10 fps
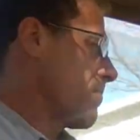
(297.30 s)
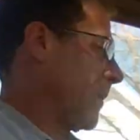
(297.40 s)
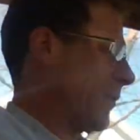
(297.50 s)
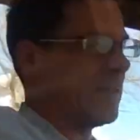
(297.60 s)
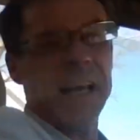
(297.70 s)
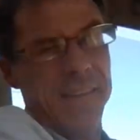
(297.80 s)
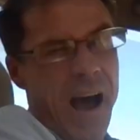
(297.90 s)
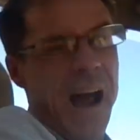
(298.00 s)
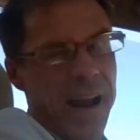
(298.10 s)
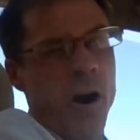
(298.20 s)
But they'll send
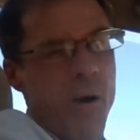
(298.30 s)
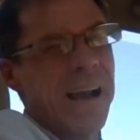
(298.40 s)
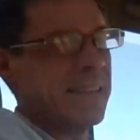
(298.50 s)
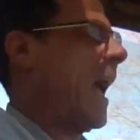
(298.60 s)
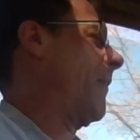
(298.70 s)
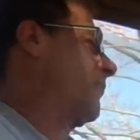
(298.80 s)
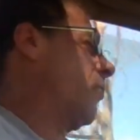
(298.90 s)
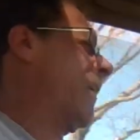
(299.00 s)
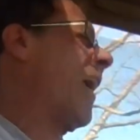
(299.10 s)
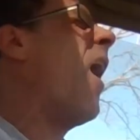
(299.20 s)
the IRS
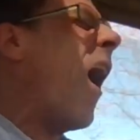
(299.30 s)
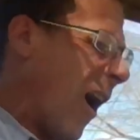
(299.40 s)
after you